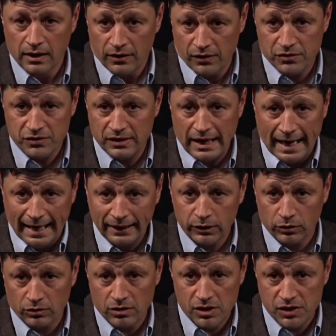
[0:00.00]
There's an
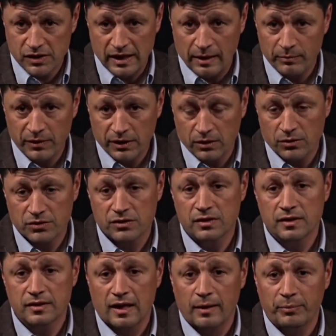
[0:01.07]
anchor or a stem that goes in
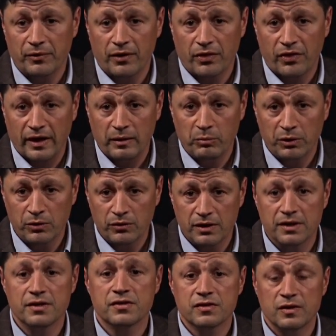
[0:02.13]
the top of the thigh bone
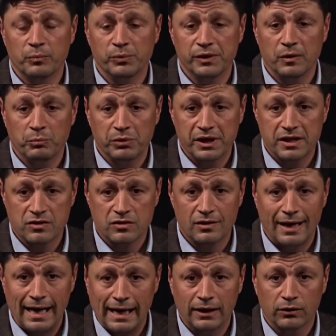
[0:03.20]
that is simply a place to
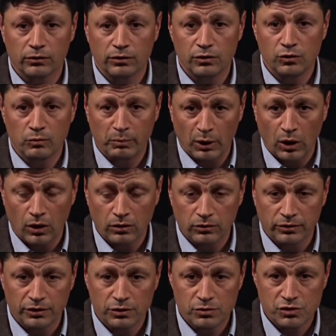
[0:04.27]
anchor a new ball
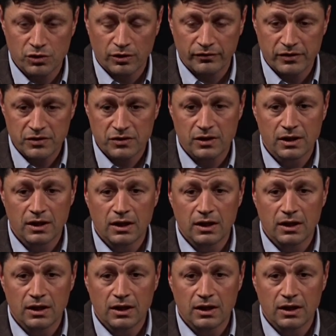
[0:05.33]
or a new surface.